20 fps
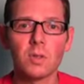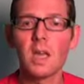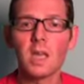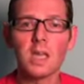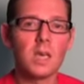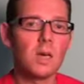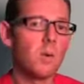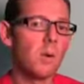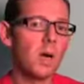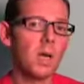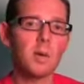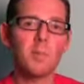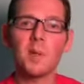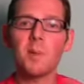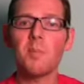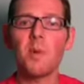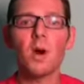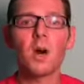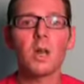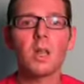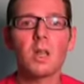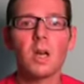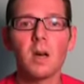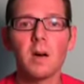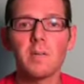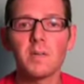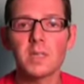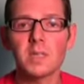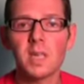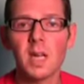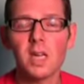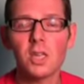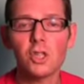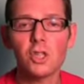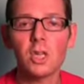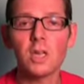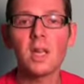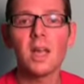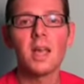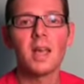You want to be part of the
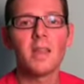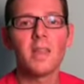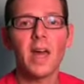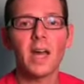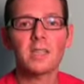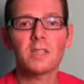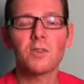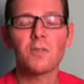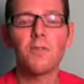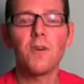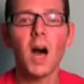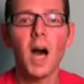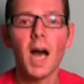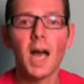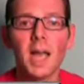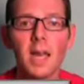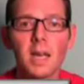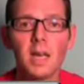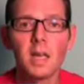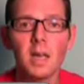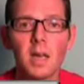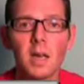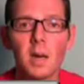conversation, that's fine.